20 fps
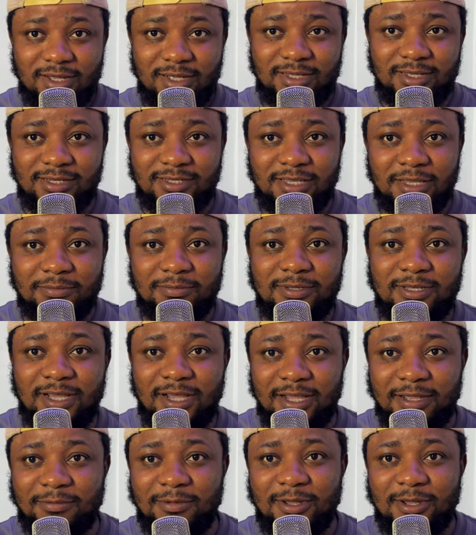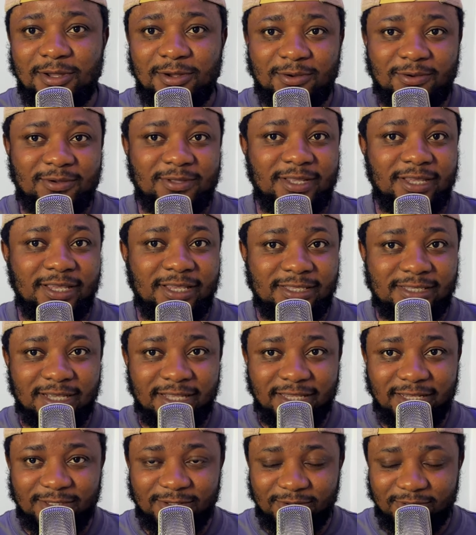the same time on the
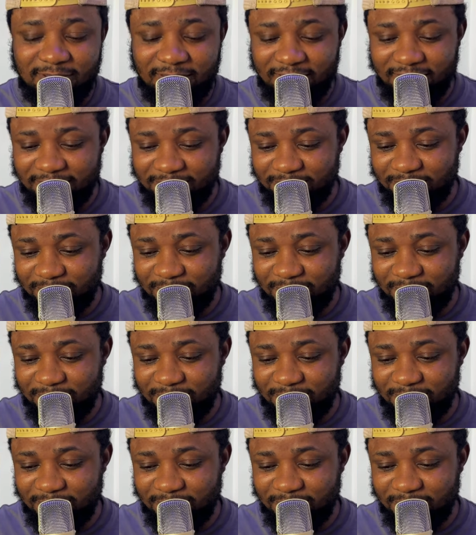internet today.